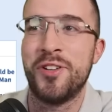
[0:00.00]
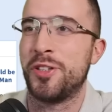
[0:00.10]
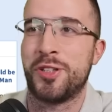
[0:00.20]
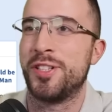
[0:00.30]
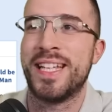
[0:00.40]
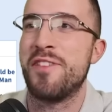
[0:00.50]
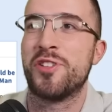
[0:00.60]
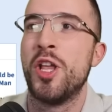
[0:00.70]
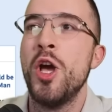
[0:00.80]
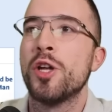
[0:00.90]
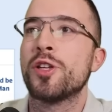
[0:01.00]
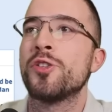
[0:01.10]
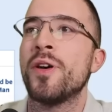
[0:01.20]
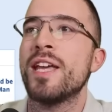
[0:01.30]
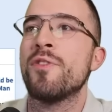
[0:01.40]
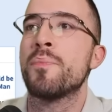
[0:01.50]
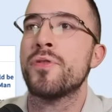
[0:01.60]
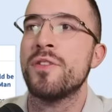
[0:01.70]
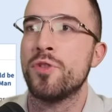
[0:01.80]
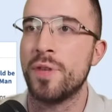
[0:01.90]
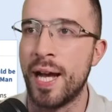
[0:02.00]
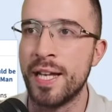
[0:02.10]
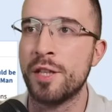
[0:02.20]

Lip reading: should not even preview that.